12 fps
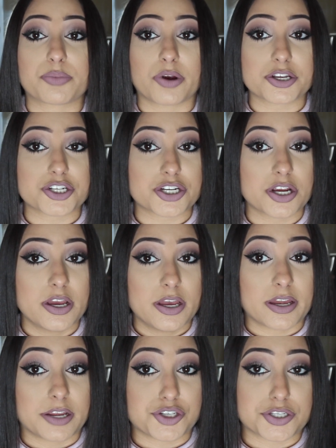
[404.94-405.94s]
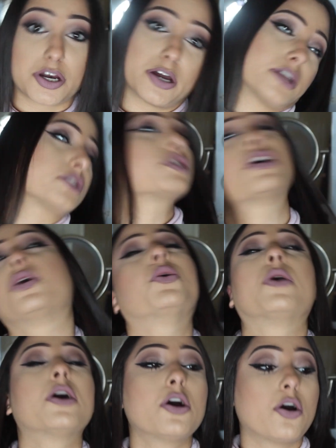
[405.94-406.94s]
brush, and I just got it.
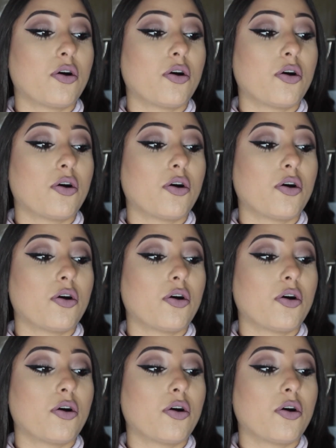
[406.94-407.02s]
So